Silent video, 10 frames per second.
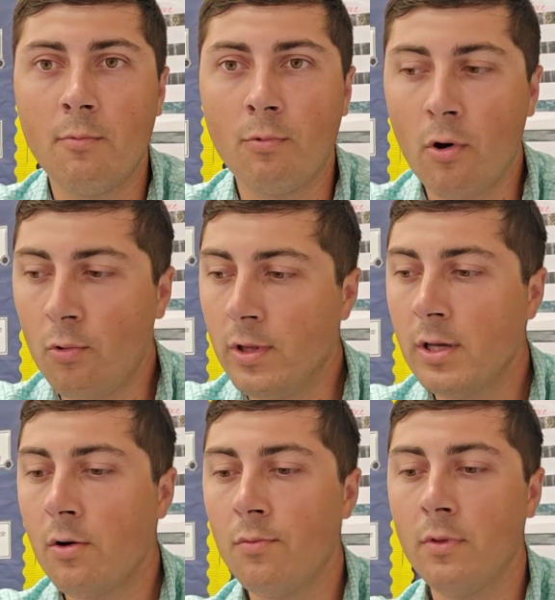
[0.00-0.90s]

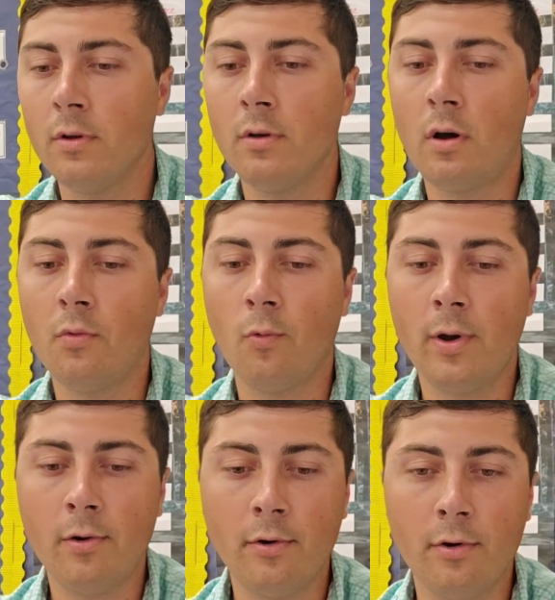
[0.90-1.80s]
rolling on the
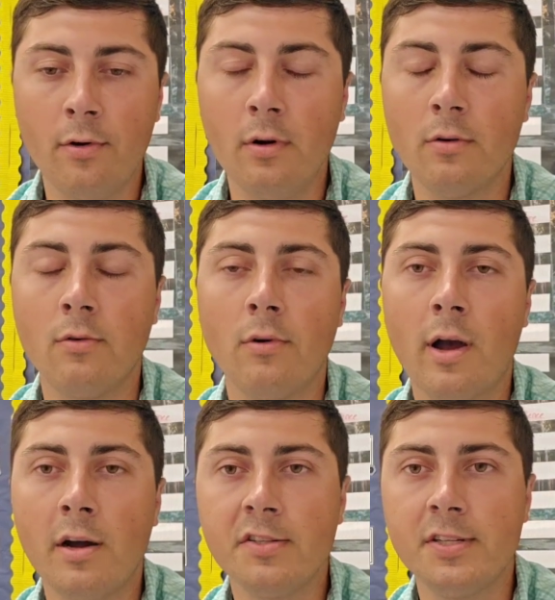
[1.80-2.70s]
welder or
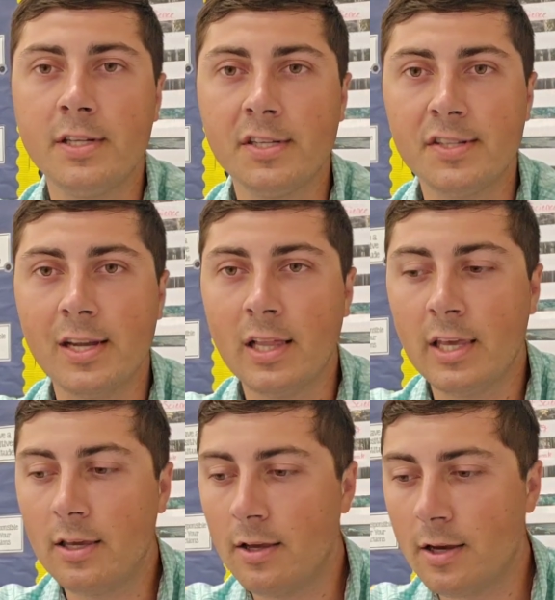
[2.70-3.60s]

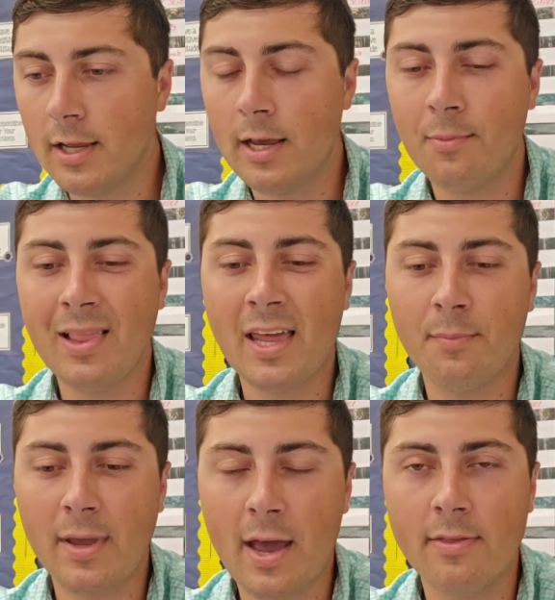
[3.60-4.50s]
oxyacetylene cutting, and we like
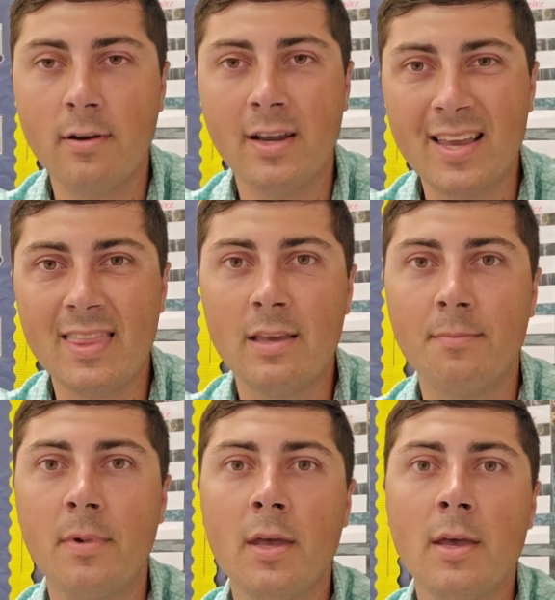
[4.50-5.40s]
to be out there and get
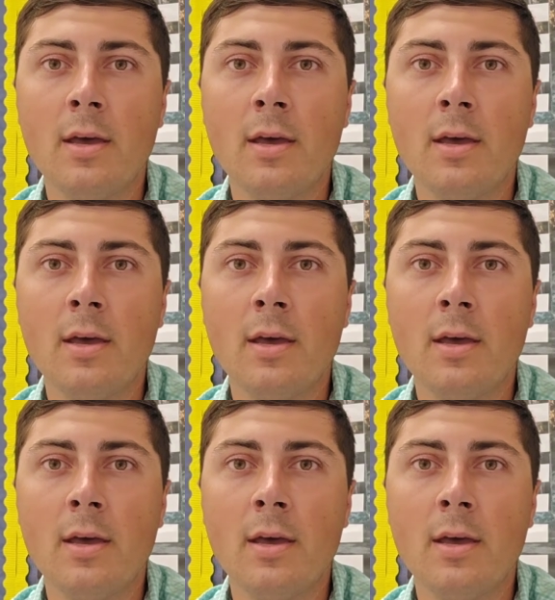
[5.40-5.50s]
them